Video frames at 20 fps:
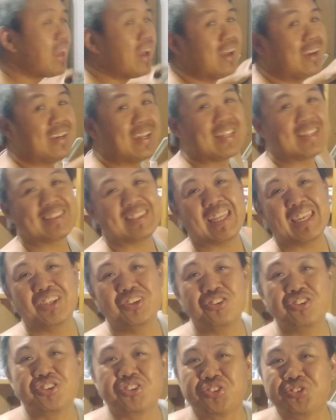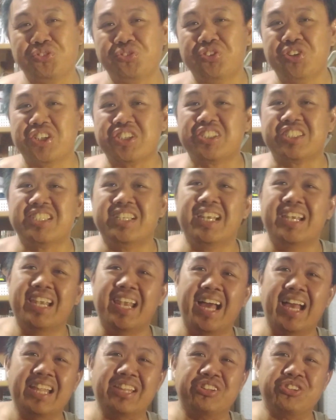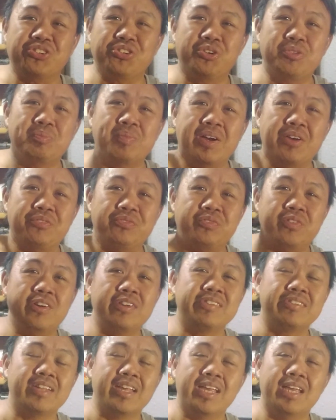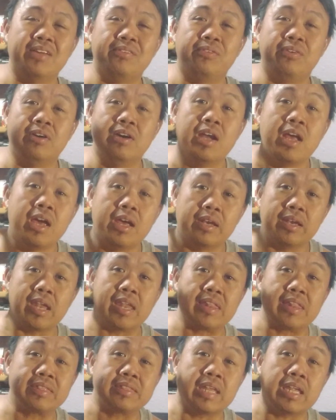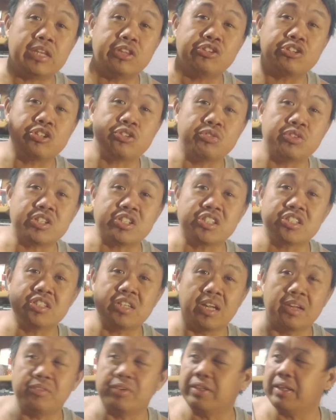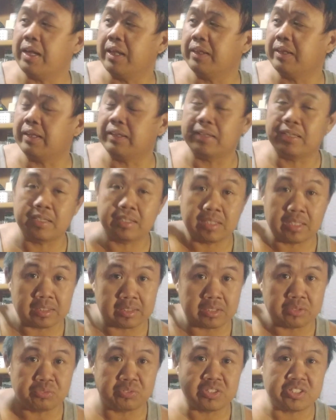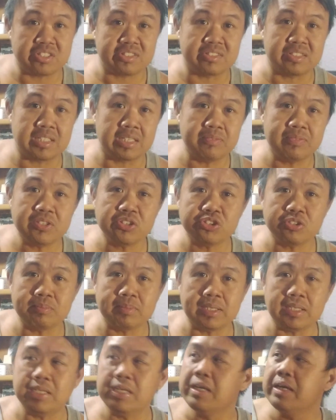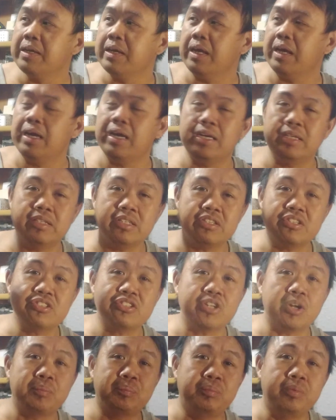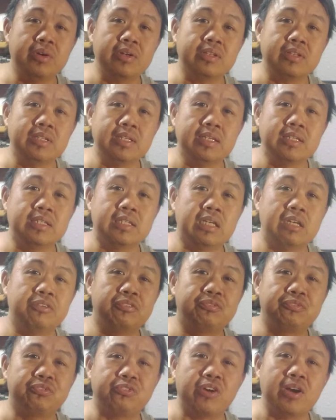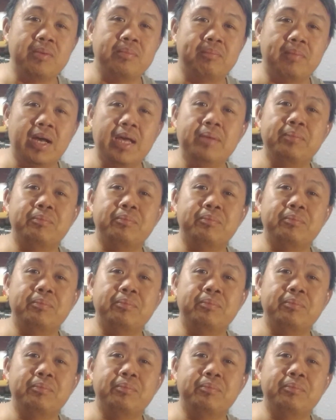Nintendo Switch Lite. So my first ever Nintendo Switch that which is given to me, and this is a birthday gift from my